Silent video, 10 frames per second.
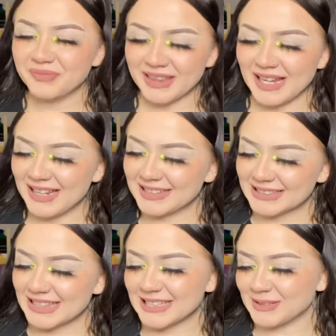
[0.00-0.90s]
That
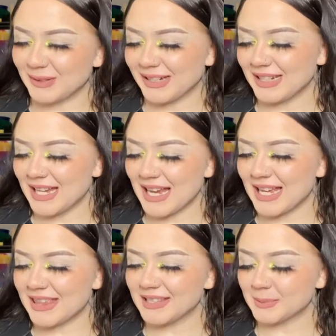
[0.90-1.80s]
is this one,
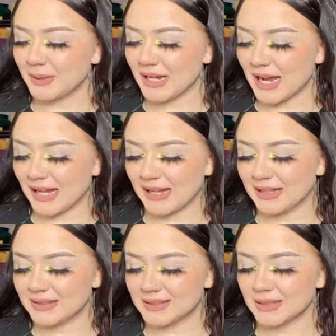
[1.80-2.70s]
and this one
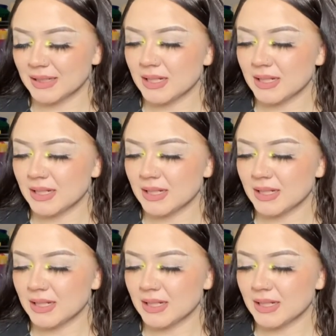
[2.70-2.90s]
has